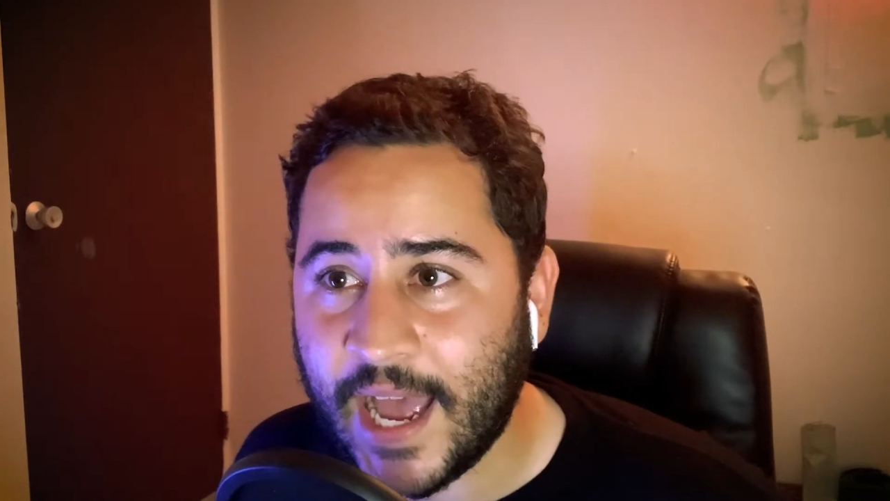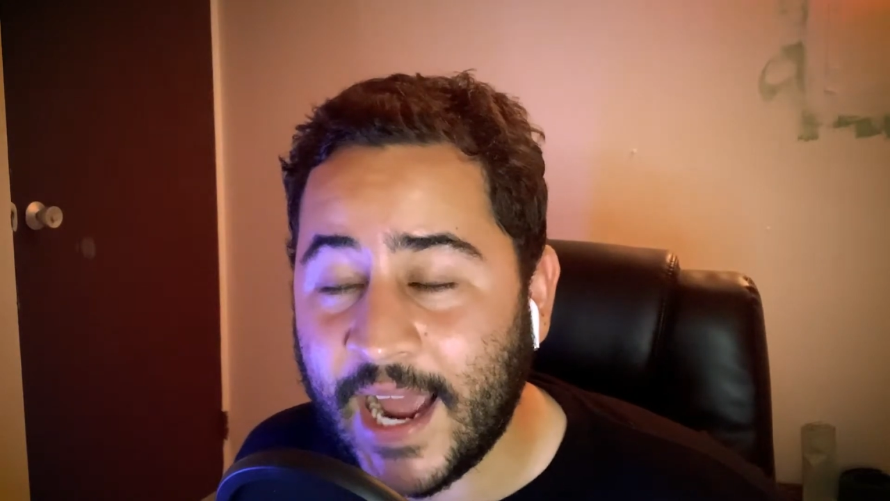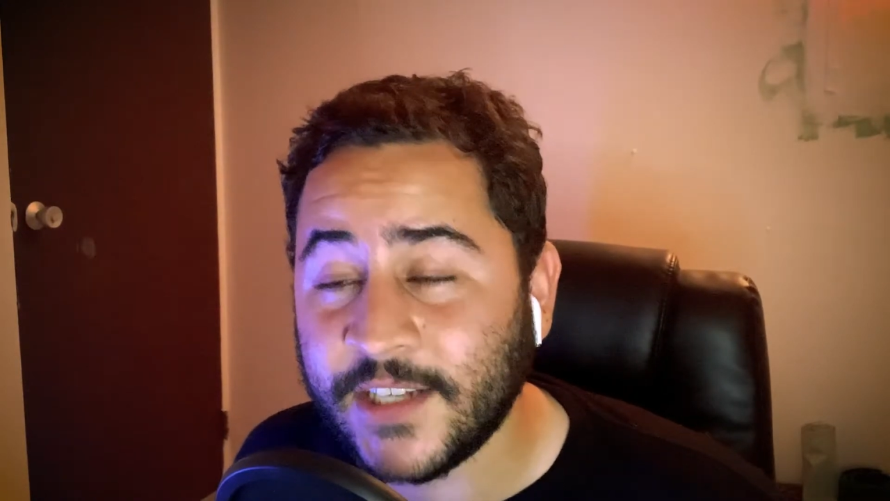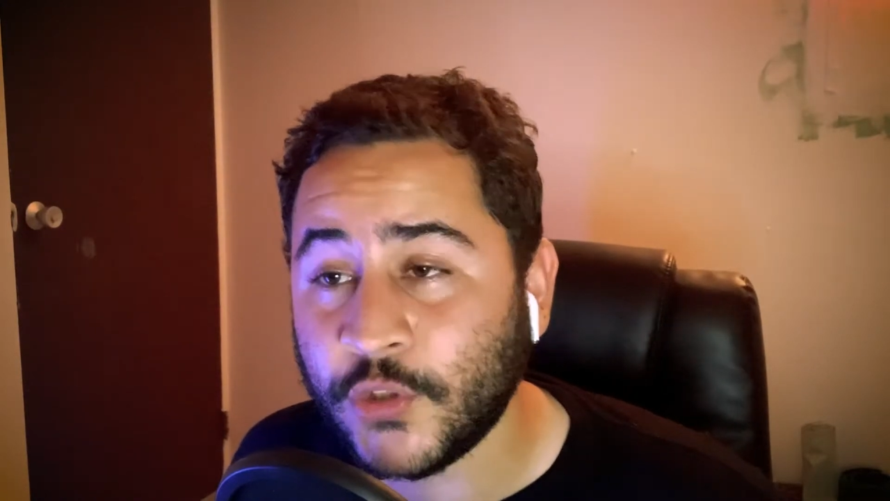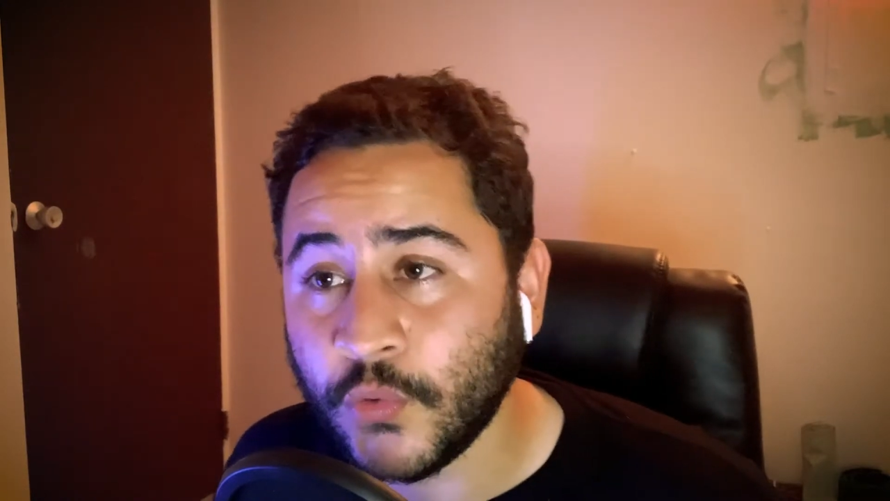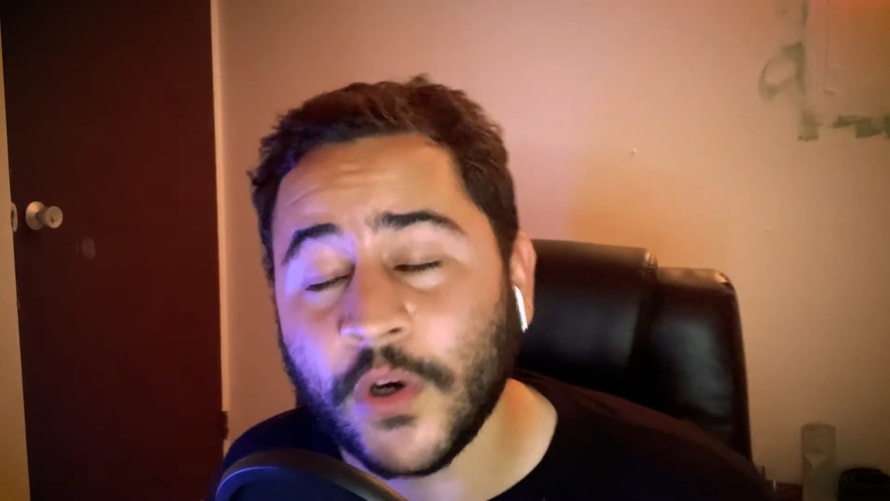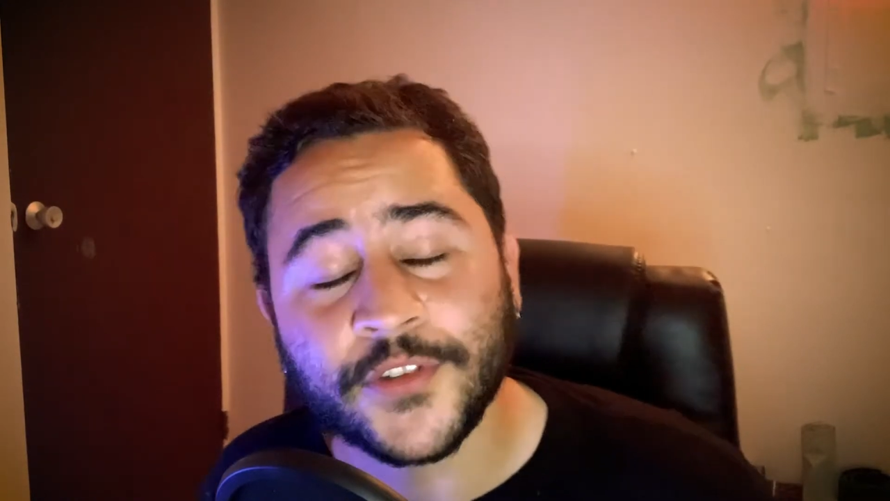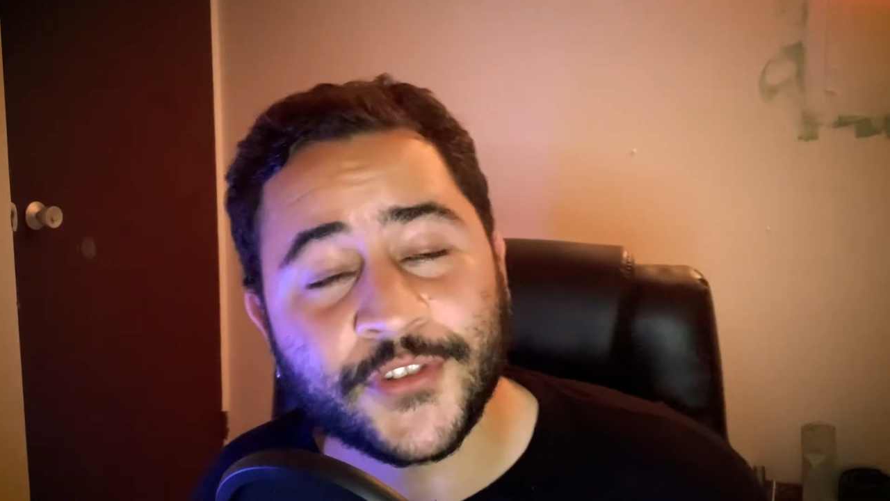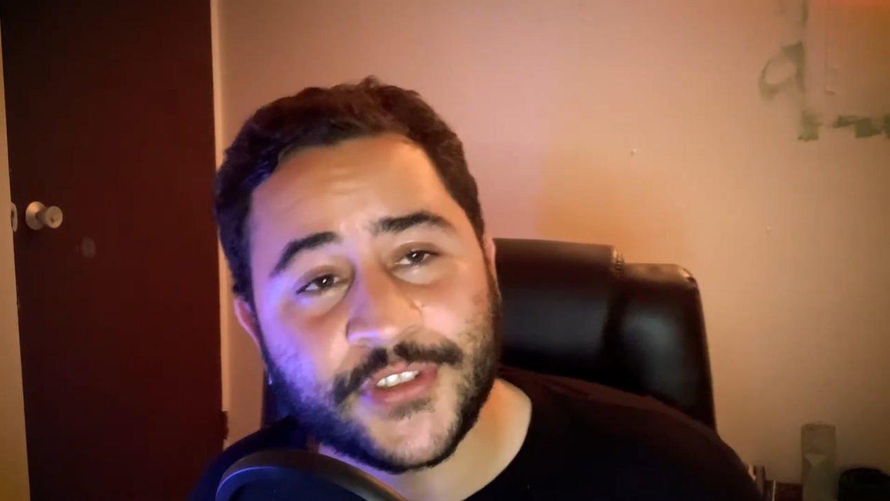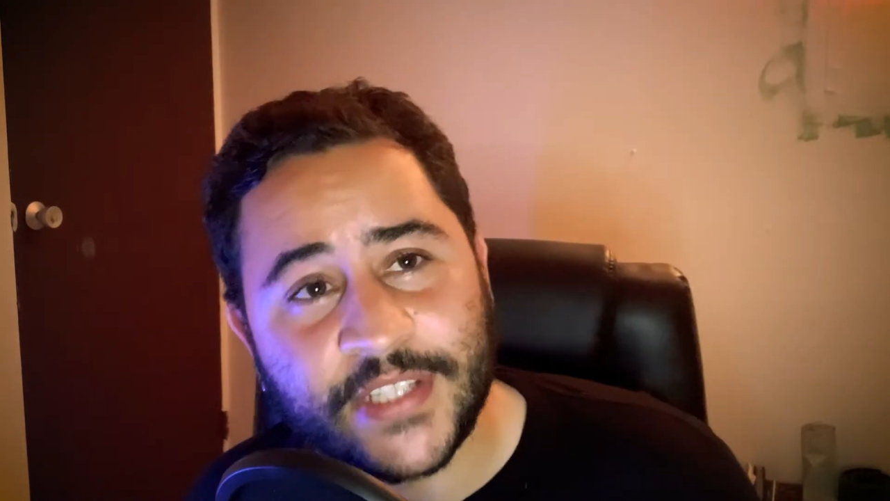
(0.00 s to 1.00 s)
I do
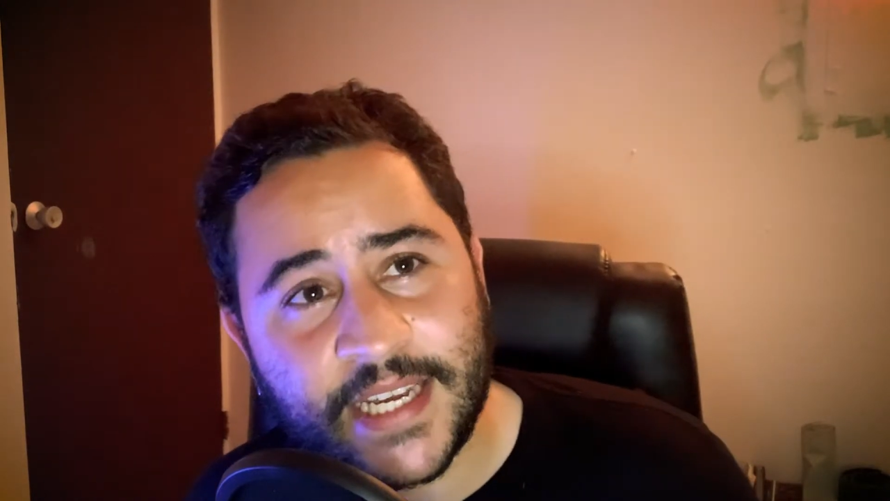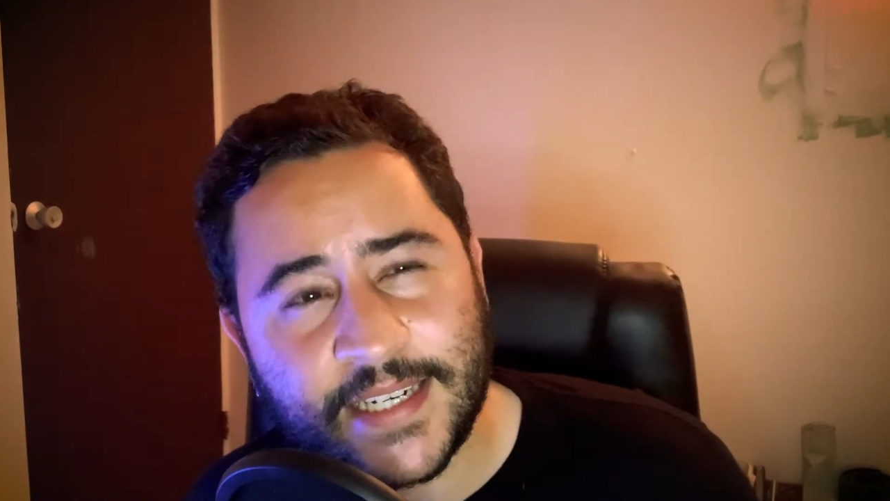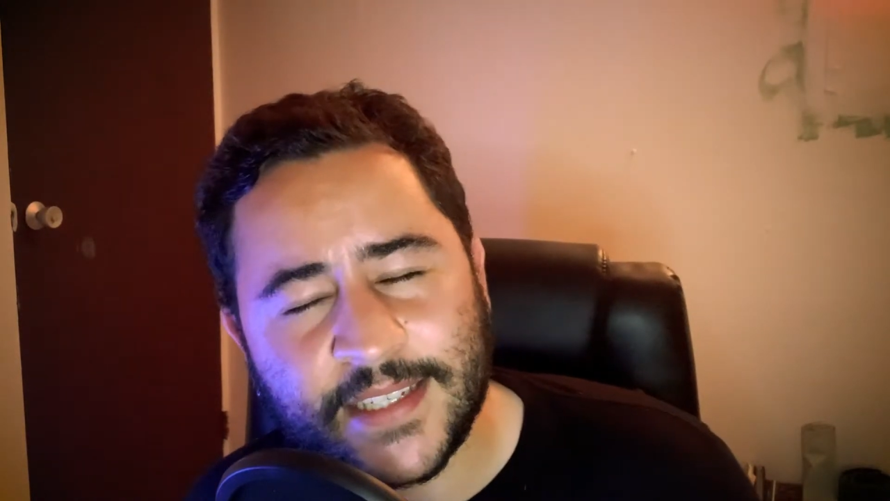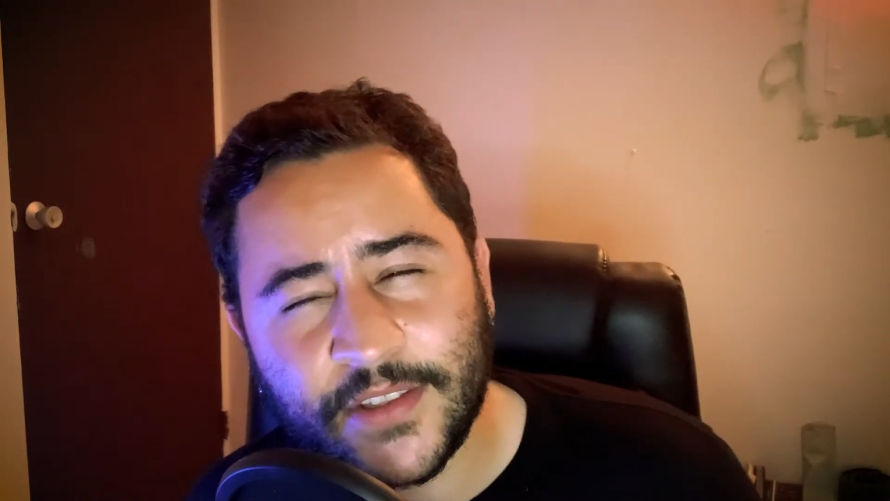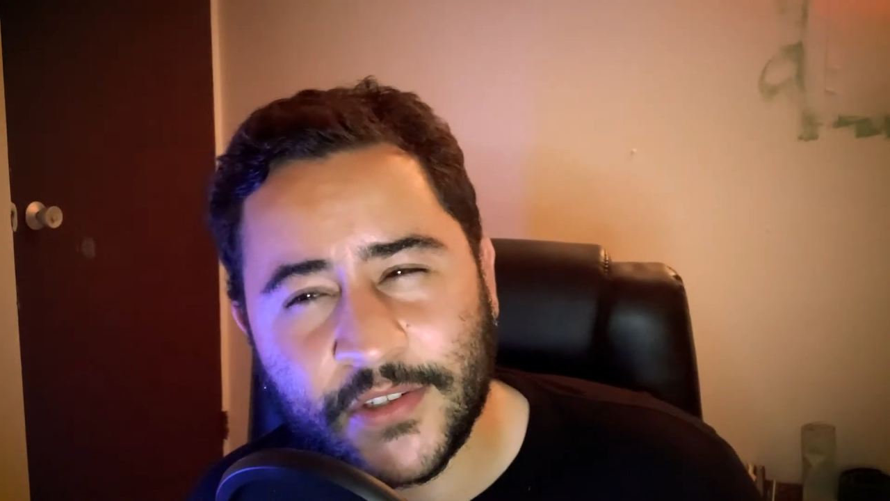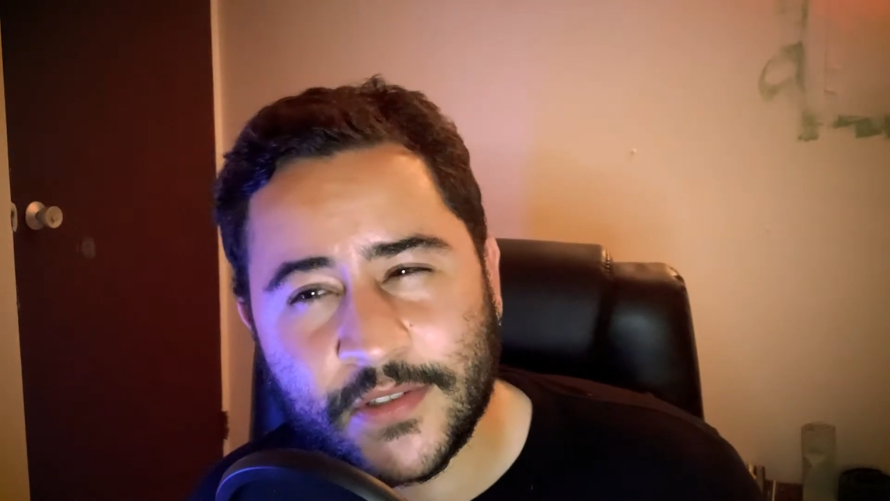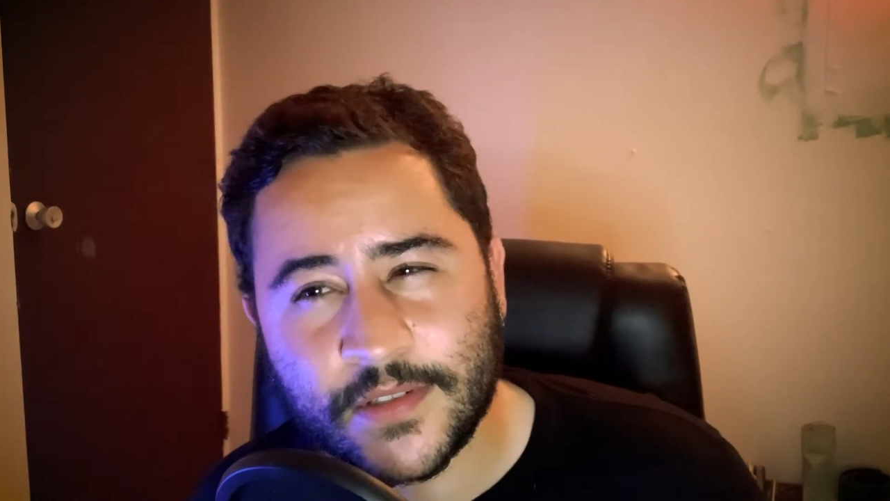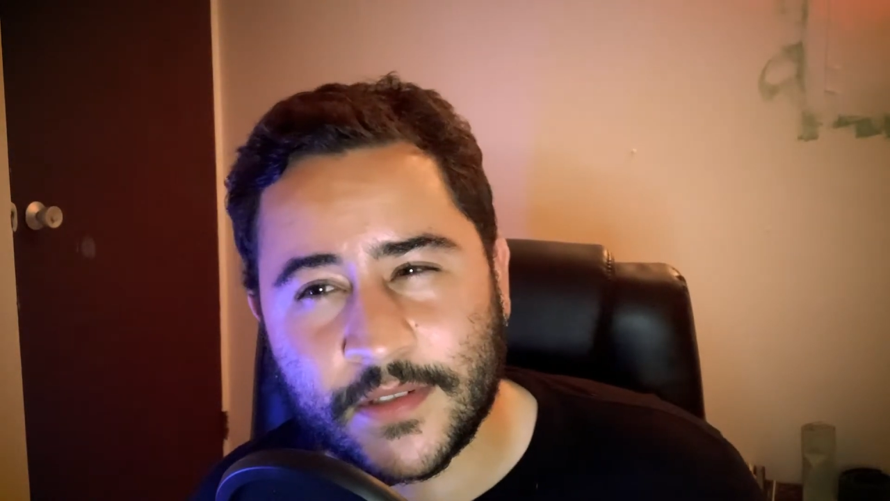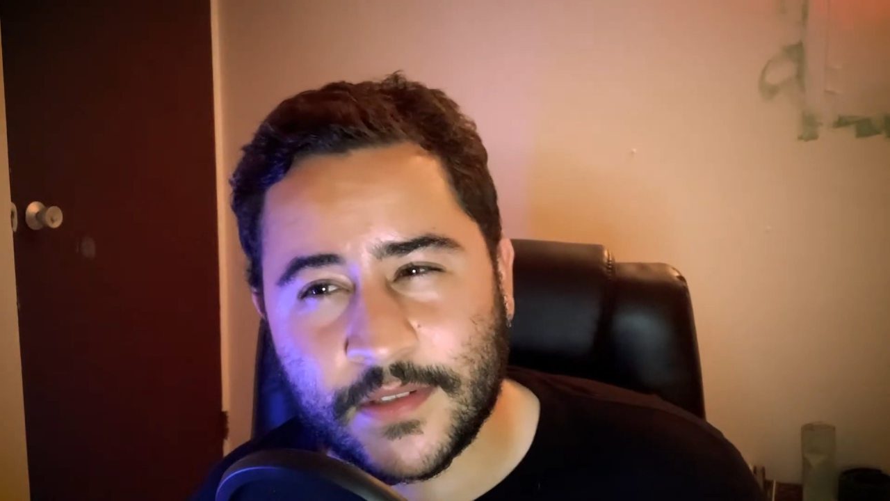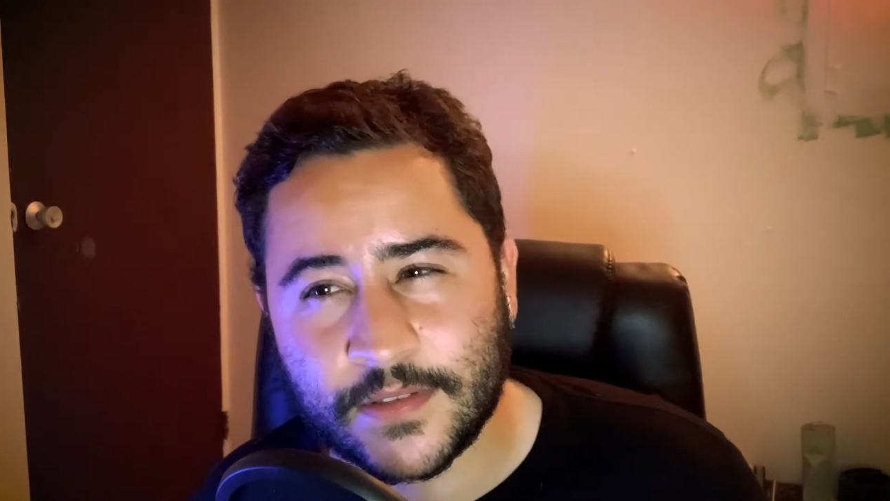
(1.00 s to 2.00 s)
understand
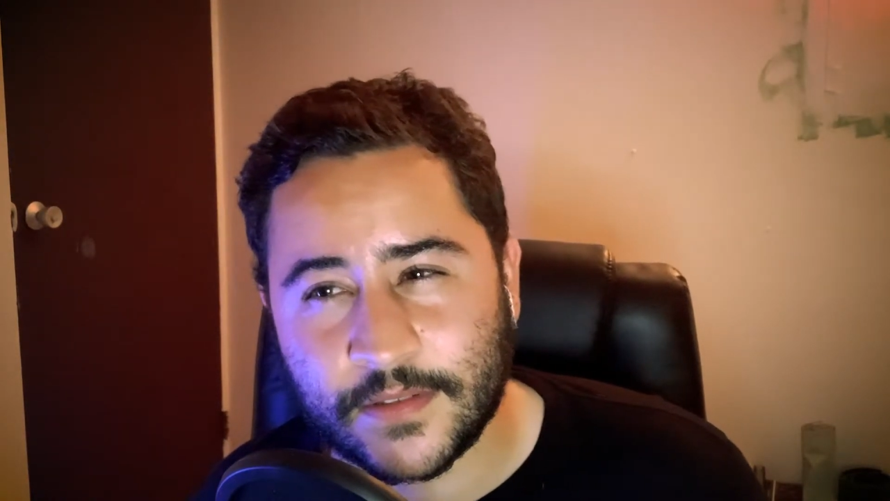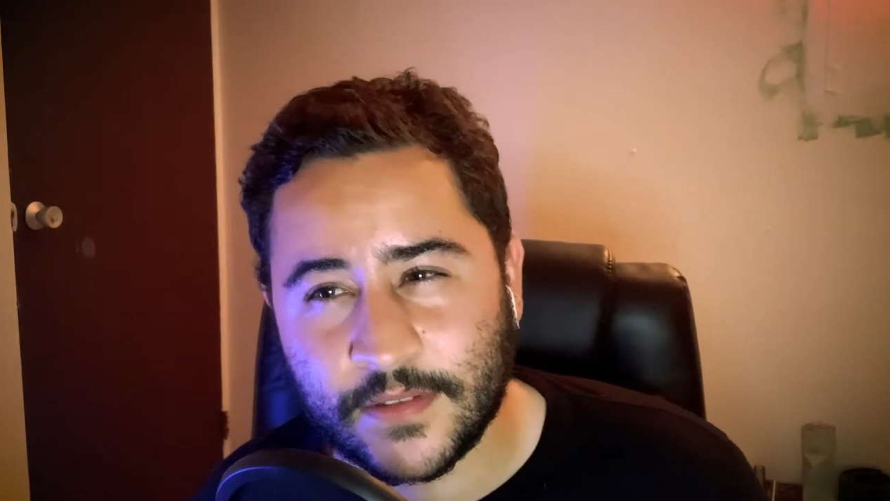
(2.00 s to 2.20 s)
there's